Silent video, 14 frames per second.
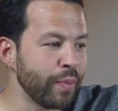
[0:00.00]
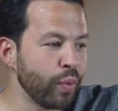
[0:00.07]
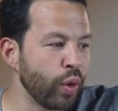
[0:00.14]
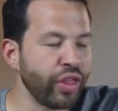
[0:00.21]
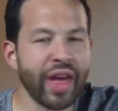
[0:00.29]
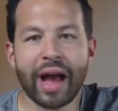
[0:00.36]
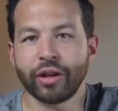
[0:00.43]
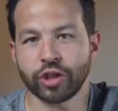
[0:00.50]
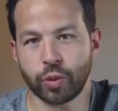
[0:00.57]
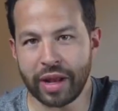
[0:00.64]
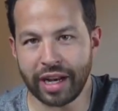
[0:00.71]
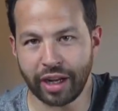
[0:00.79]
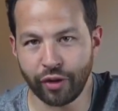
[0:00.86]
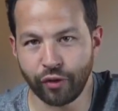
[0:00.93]
without
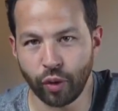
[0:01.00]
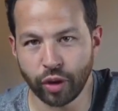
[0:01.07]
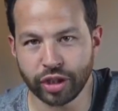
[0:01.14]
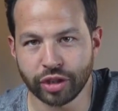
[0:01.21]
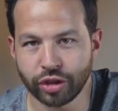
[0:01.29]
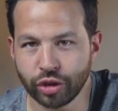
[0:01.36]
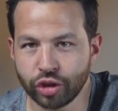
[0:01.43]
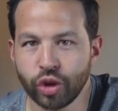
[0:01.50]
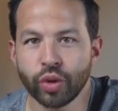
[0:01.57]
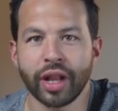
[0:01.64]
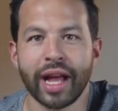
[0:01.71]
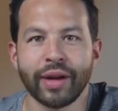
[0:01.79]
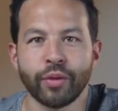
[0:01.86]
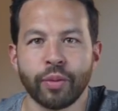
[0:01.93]
spending a fortune. So sewer
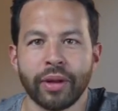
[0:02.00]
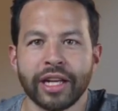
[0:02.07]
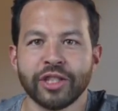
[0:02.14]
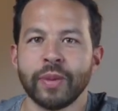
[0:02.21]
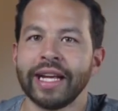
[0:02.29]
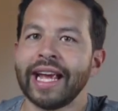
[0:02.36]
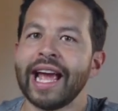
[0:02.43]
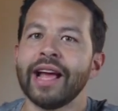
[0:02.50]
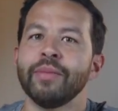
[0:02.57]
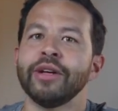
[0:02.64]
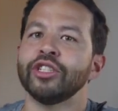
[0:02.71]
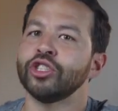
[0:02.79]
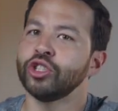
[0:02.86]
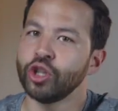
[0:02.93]
line replacement can
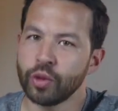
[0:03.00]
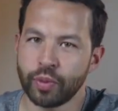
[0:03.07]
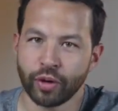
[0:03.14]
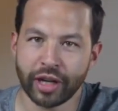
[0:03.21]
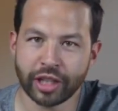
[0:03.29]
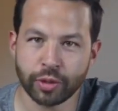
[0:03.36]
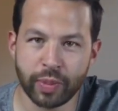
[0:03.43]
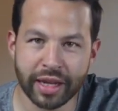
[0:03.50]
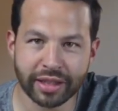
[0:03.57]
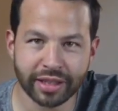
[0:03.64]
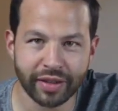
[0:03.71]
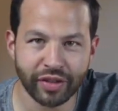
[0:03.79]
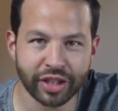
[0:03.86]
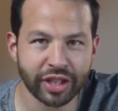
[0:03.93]
be super
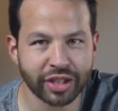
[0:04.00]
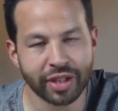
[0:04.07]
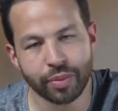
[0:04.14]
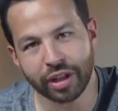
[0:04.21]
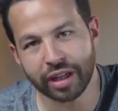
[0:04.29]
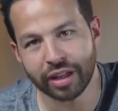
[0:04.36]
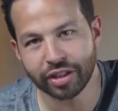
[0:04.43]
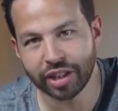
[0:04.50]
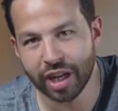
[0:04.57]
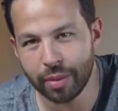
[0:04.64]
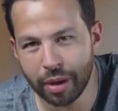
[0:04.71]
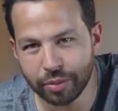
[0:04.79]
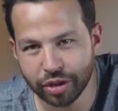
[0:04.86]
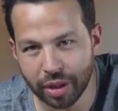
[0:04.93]
expensive. This is something that does
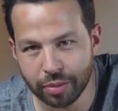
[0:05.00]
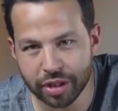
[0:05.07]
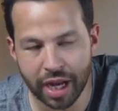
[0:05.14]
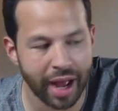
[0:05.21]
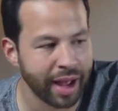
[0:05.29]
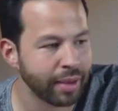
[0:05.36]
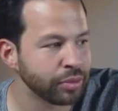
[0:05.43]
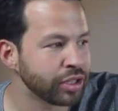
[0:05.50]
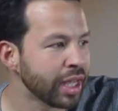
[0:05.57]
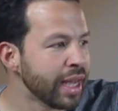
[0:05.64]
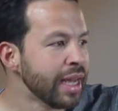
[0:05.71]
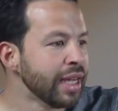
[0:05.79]
come up sometimes.